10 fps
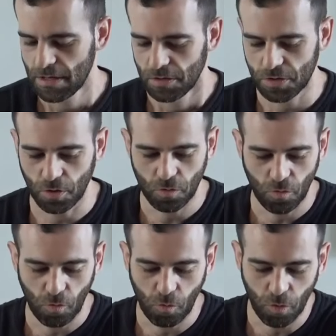
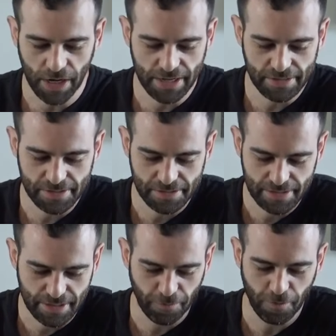So what is
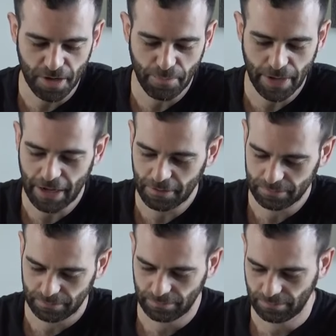different about